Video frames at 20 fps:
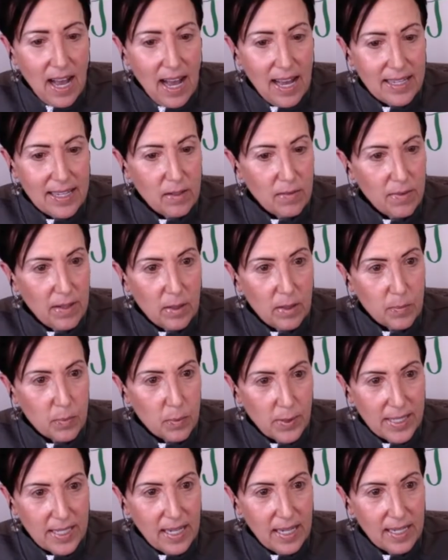I
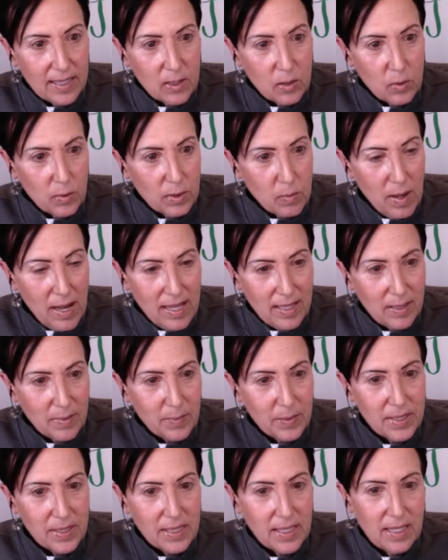developed precancerous
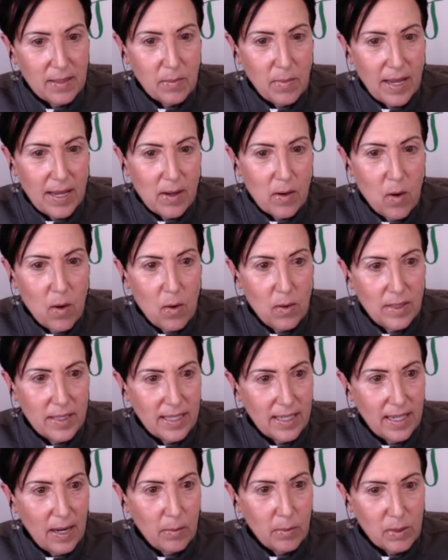polyps in my
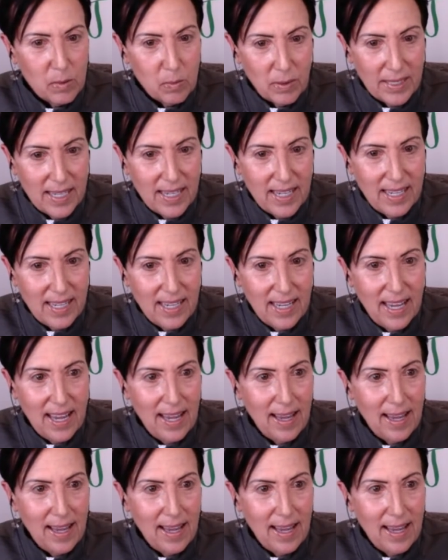colon, and I was bleeding.